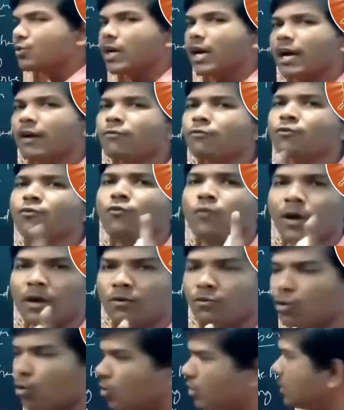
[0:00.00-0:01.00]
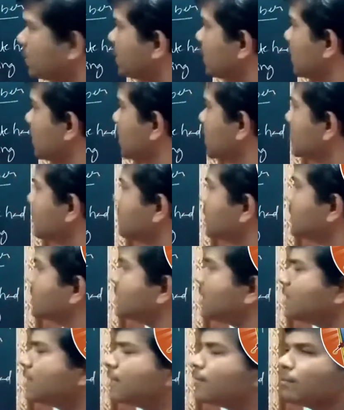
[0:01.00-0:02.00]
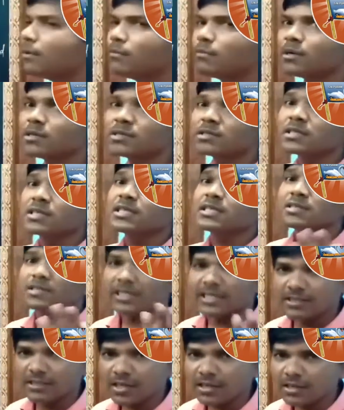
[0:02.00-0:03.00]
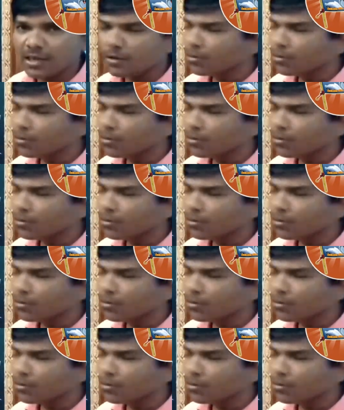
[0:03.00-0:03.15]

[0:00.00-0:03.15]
have one vote. 600 members, 600